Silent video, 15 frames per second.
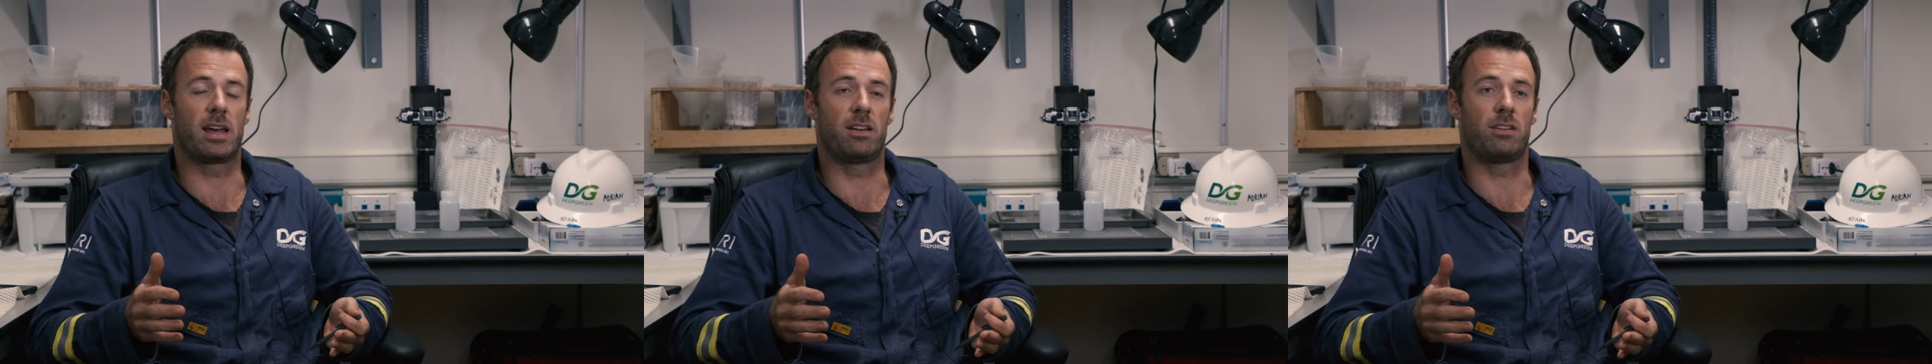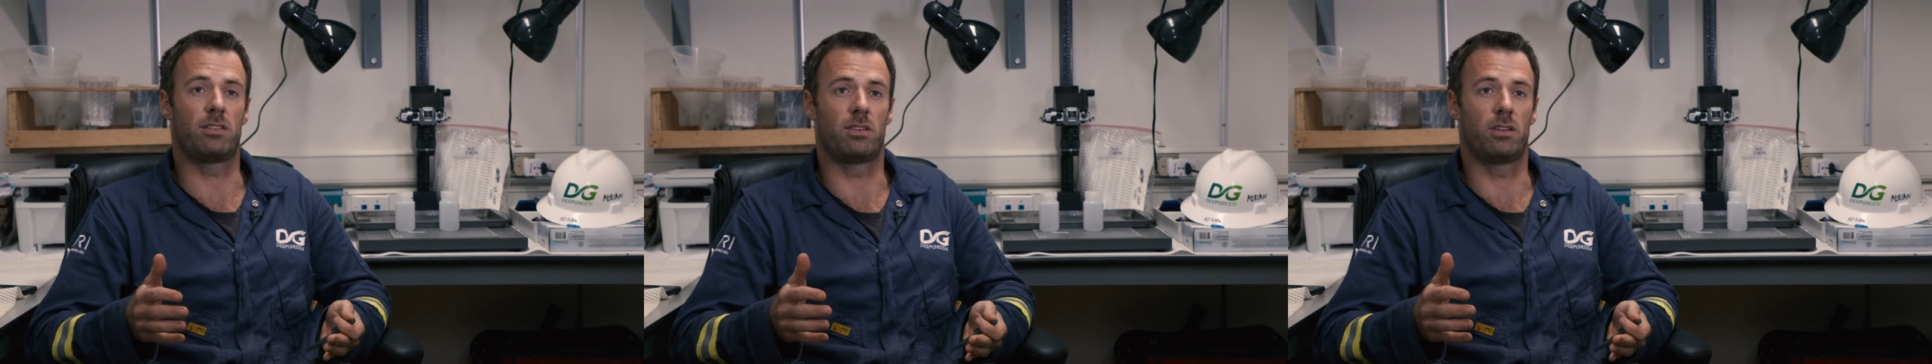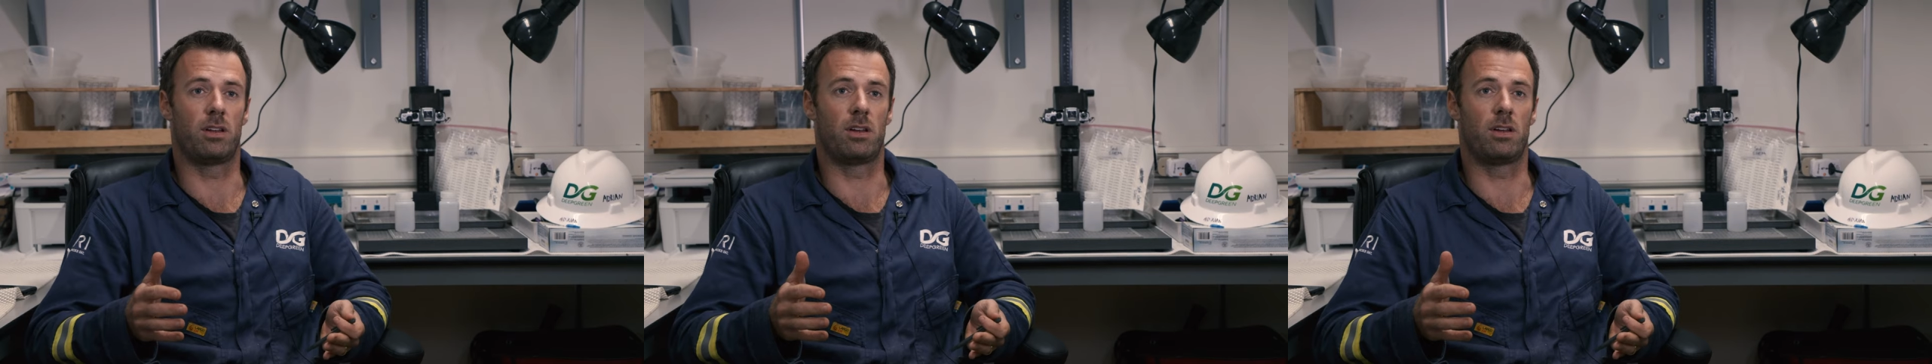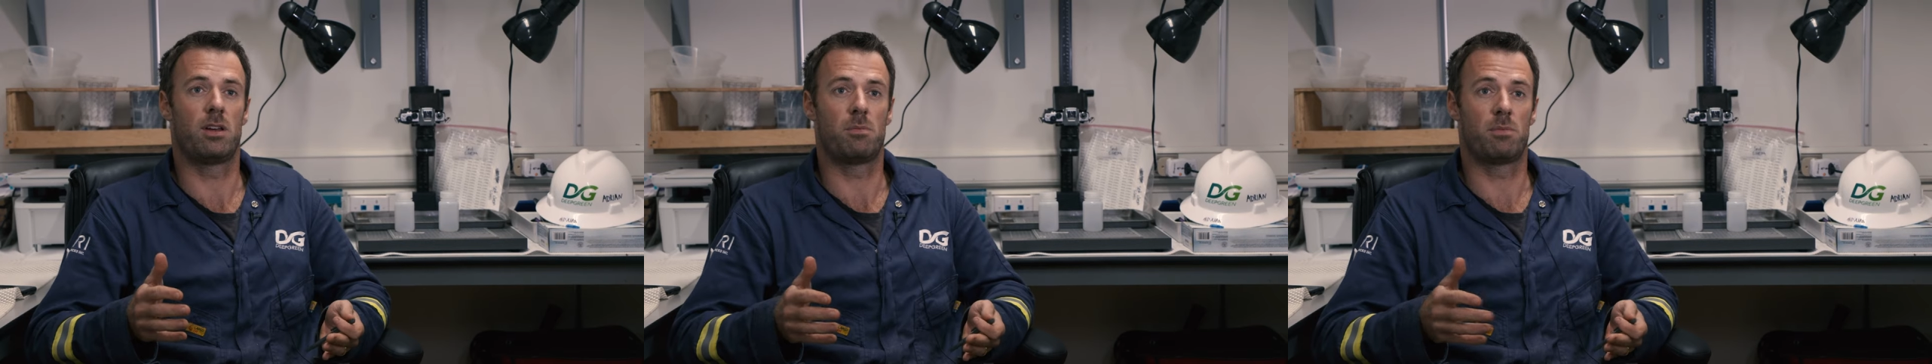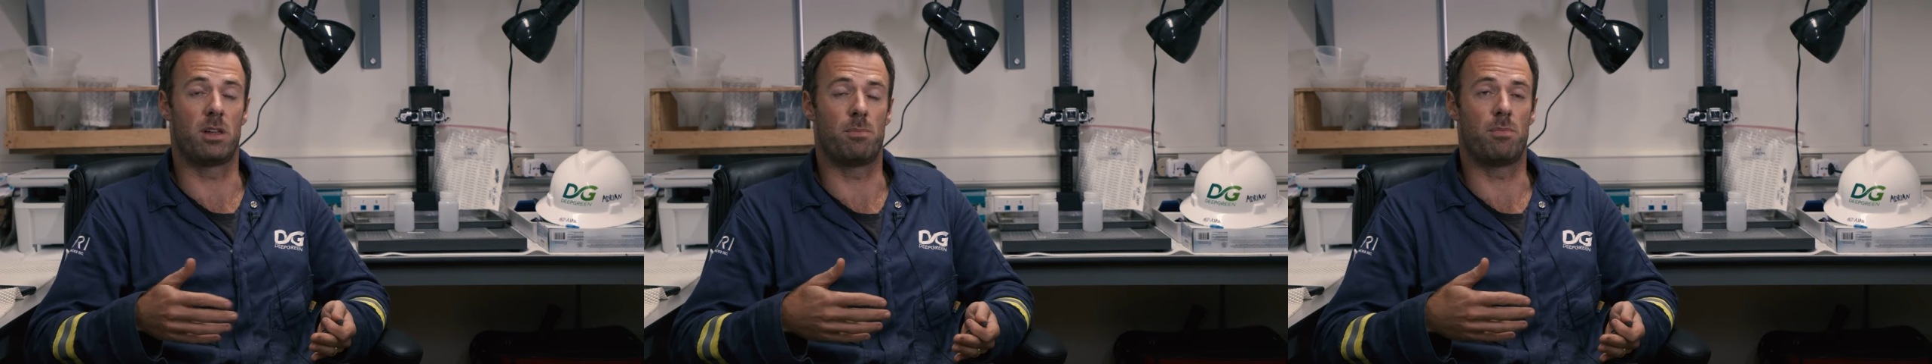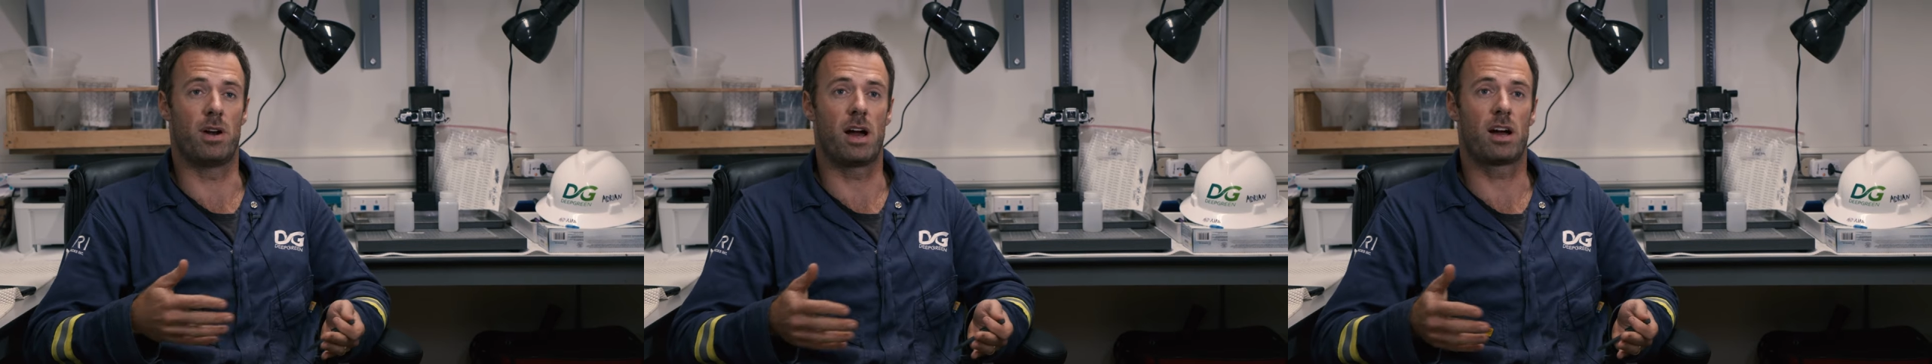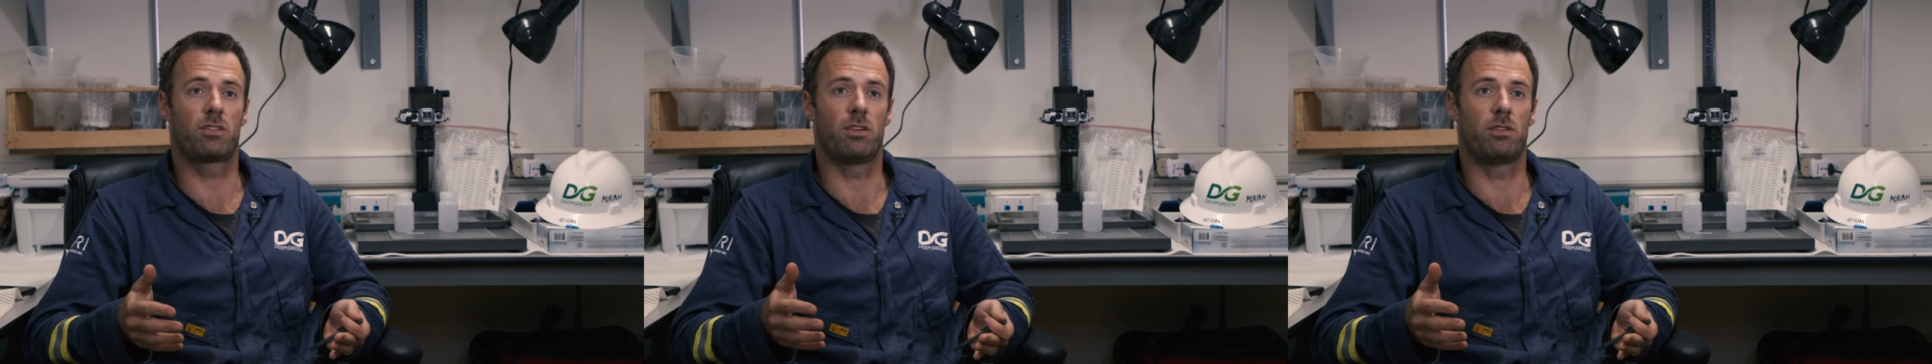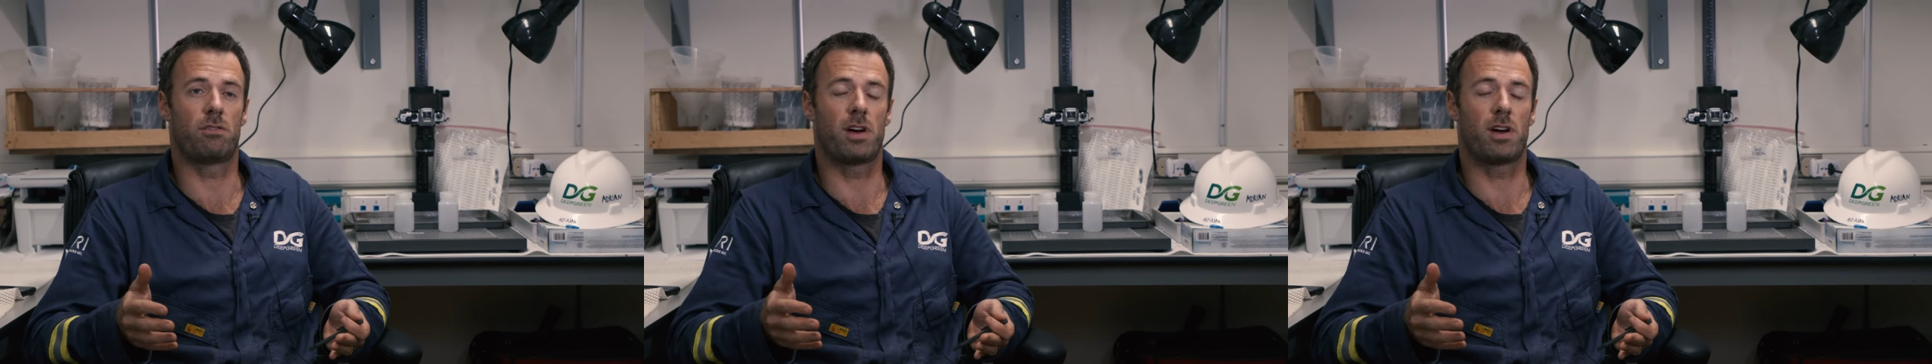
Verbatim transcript: gets to the production